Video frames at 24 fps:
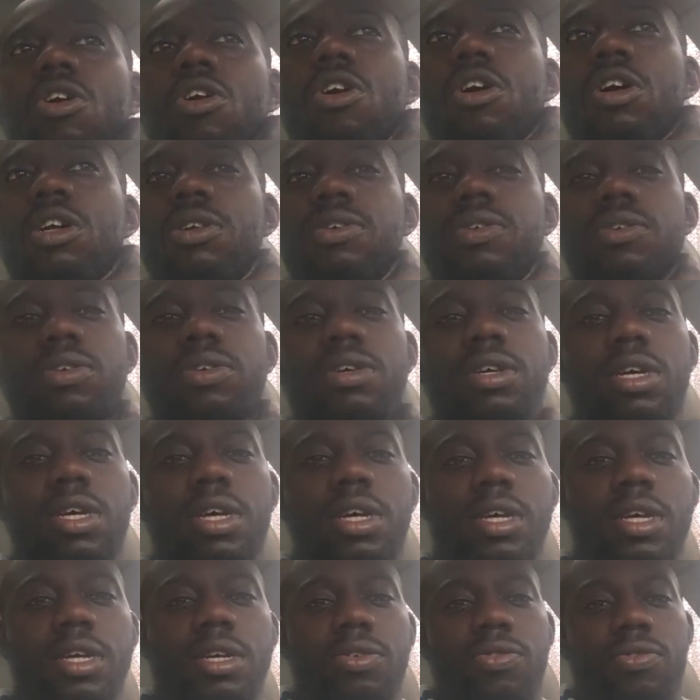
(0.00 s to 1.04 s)
heart
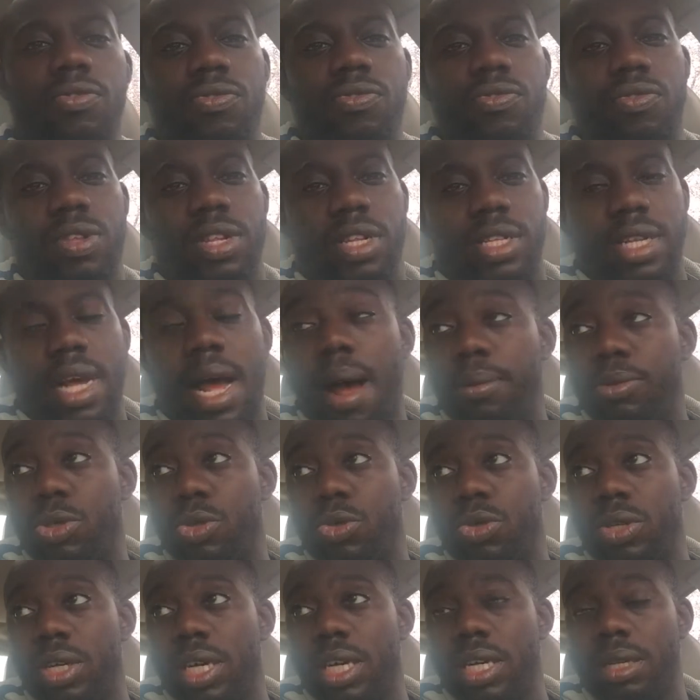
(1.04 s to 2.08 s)
for the times
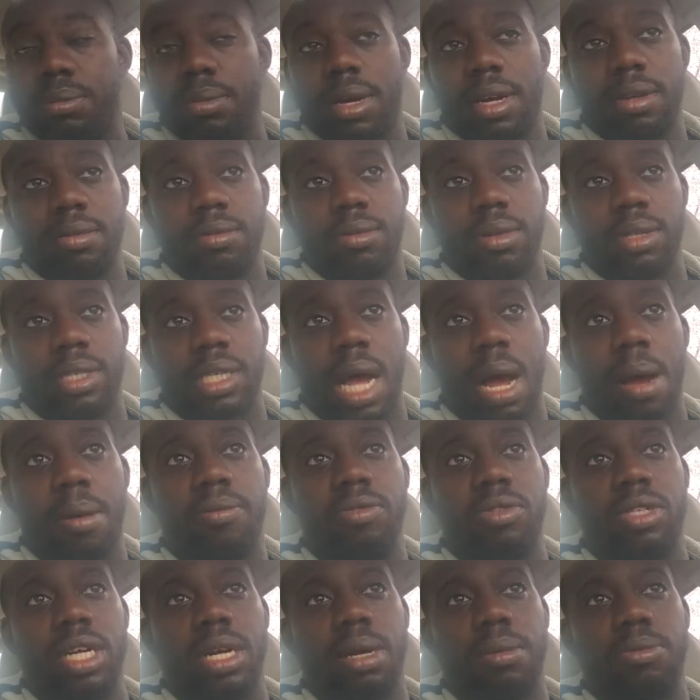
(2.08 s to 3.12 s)
we're in, man. The time
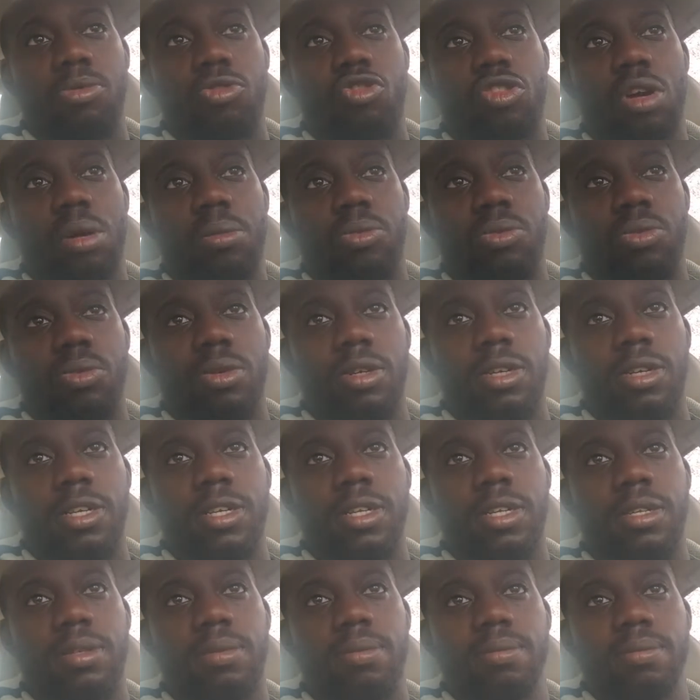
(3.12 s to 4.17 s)
of Jacob's trouble.
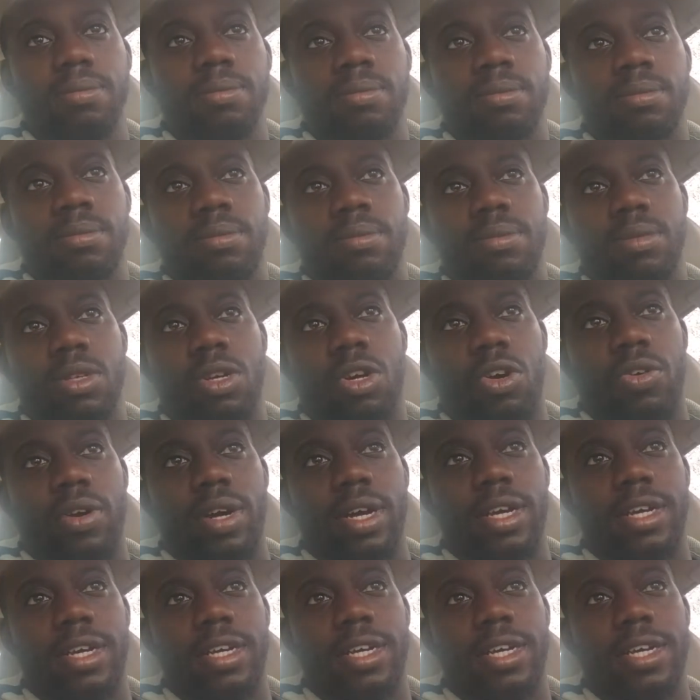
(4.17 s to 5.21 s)
All
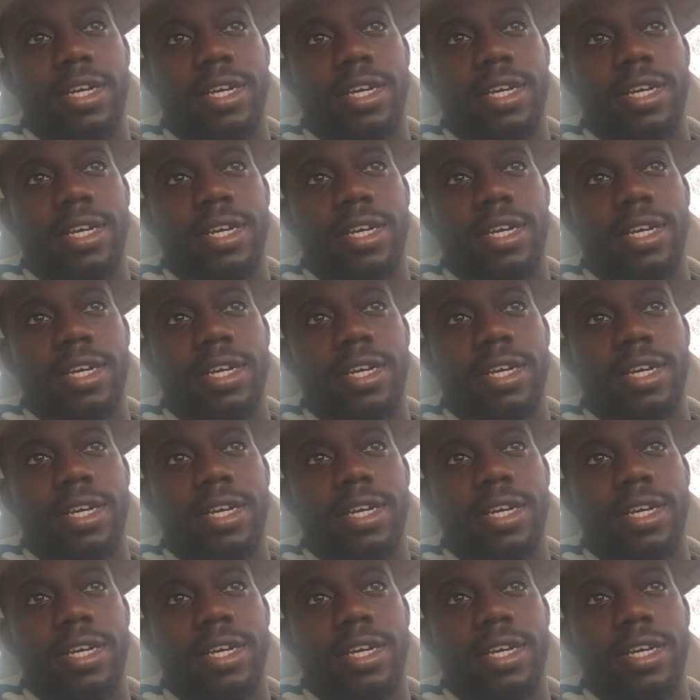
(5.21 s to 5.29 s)
right.